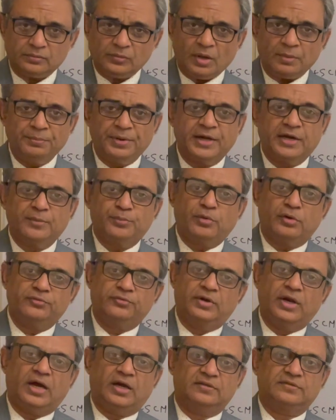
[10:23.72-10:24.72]
made up of
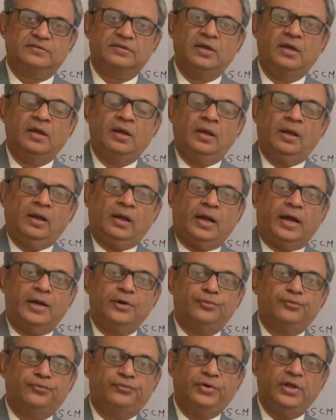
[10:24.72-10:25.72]
glass
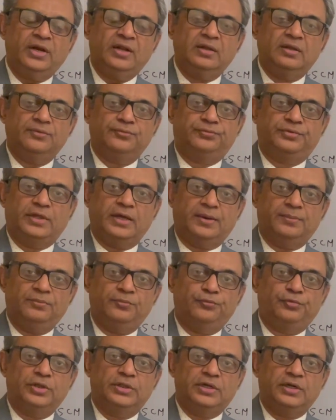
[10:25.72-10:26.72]
and fill
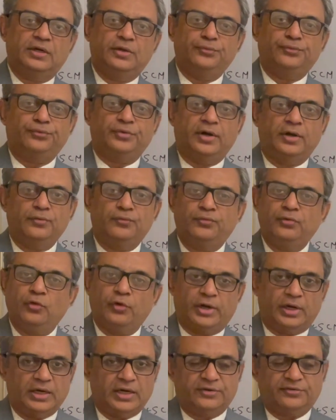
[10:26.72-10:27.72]
them with a different
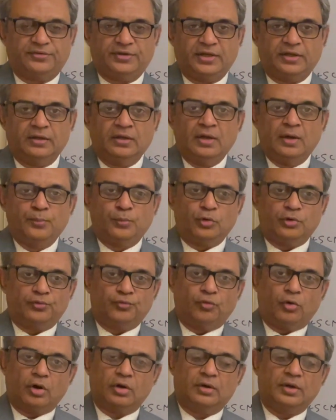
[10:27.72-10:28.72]
fluid. Let's say put
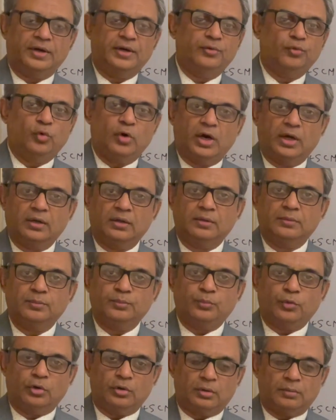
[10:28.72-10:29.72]
water in
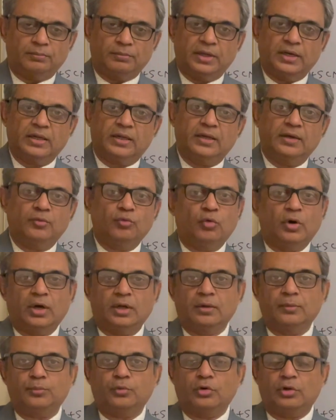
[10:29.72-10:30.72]
one, put milk in
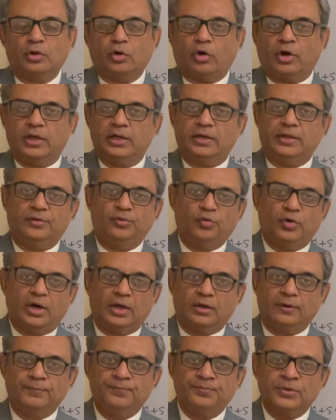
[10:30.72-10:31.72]
one, put oil in
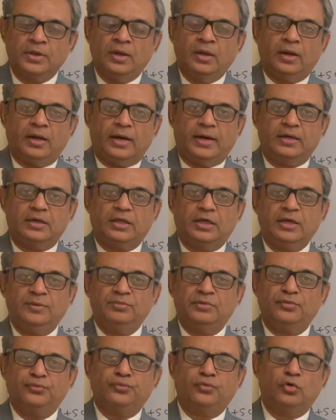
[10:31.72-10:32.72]
one, and keep
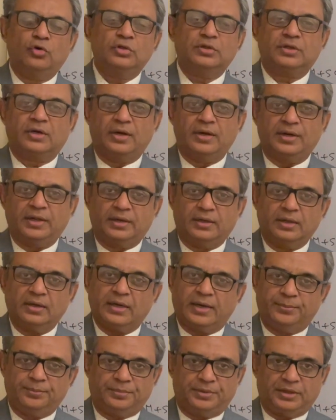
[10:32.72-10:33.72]
the fourth container
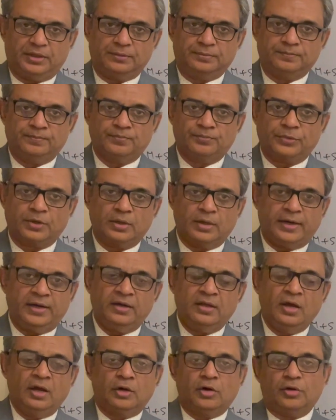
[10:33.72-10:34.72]
empty.
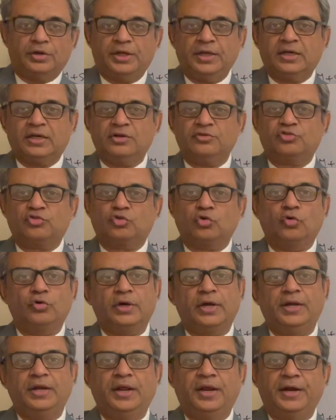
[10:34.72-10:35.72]
Right? Now take a stone
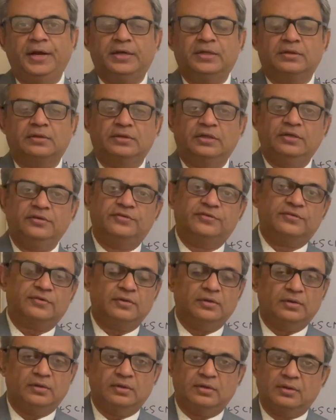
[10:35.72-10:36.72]
and hit these
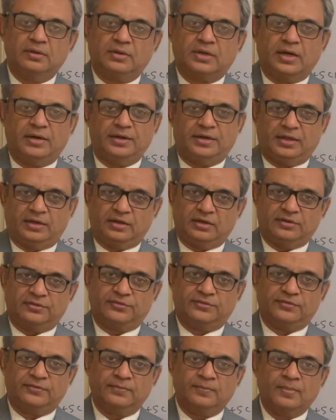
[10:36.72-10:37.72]

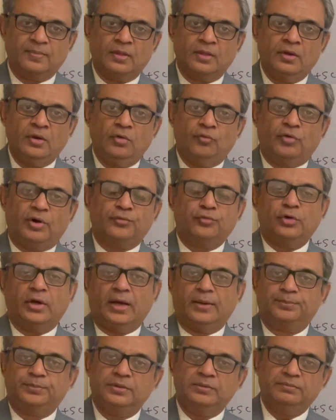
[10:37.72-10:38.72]
containers. What would
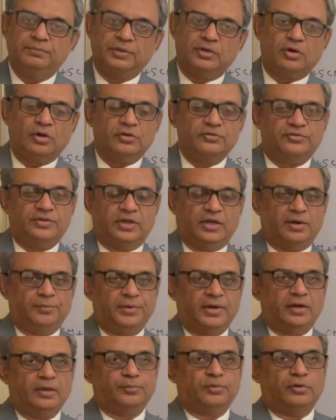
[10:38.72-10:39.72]
happen? Because they are
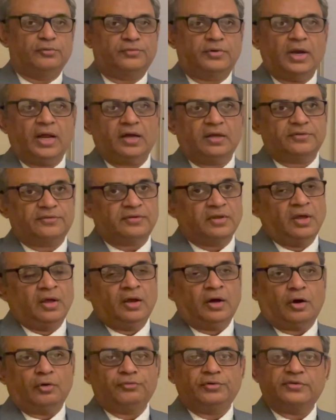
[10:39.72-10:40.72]
made up of glass,
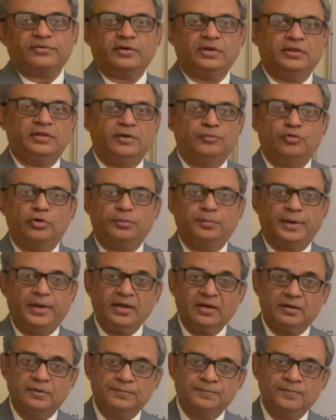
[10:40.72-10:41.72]
obviously they would
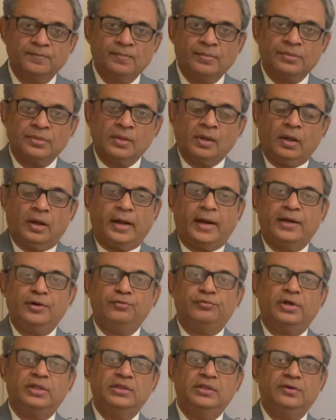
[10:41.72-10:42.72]
break.
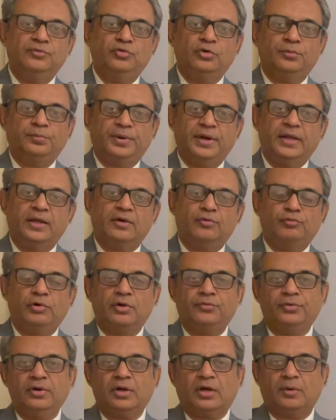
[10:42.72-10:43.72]
And when they would break,
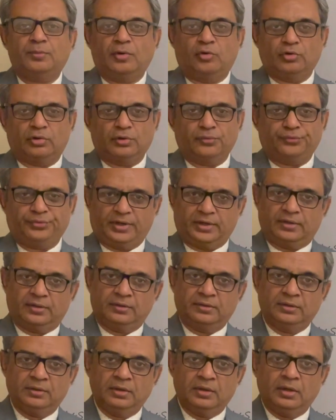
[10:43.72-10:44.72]
what will come out of it?
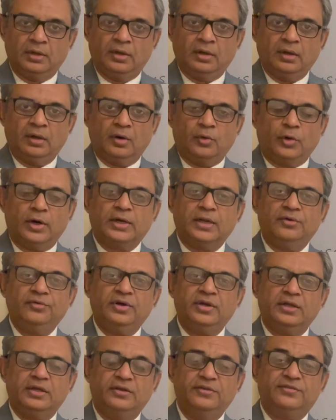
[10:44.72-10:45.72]
Whatever
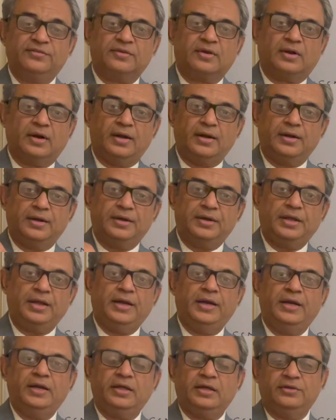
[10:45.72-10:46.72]
is
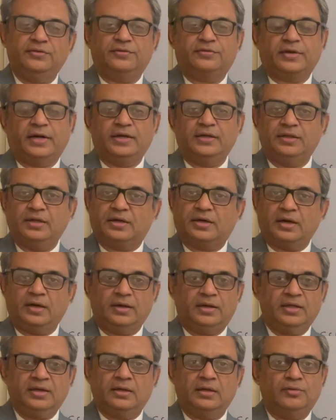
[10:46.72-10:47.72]
contained inside the
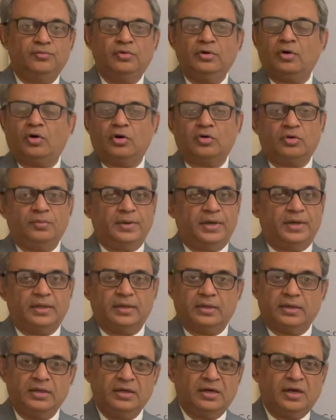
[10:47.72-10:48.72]
container would
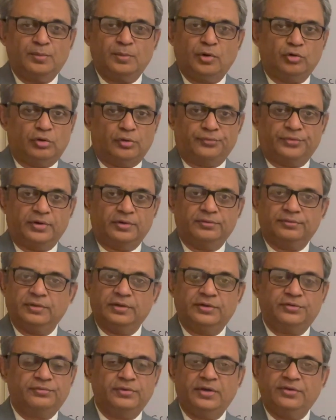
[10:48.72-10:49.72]
automatically come out of it.
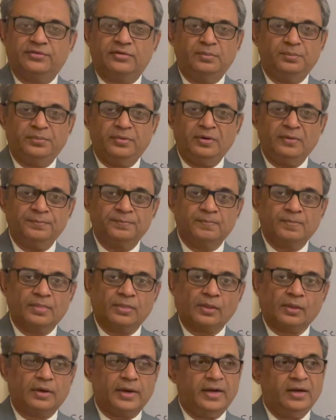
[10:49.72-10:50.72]
It's very simple,
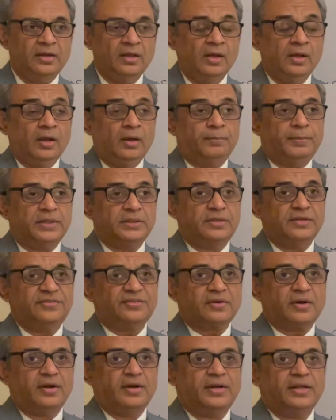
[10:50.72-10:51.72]
right? But
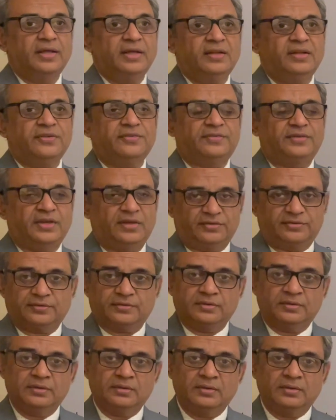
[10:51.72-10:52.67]
this container says,